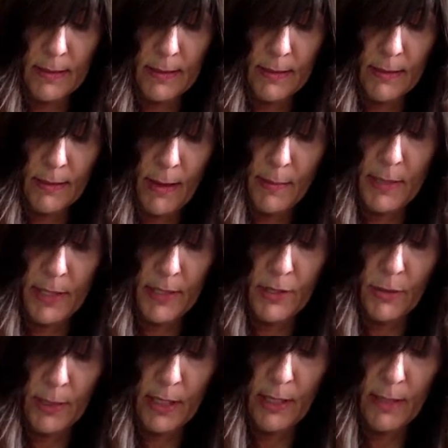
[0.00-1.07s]
So I'm just
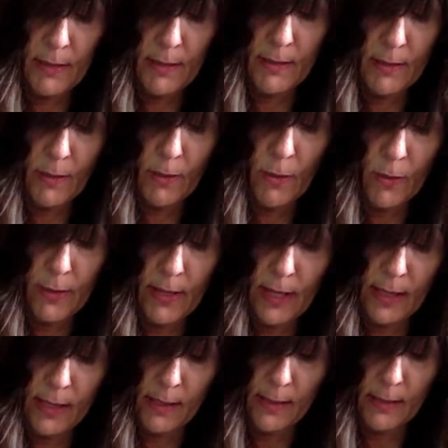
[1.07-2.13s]
doing it the whole thing.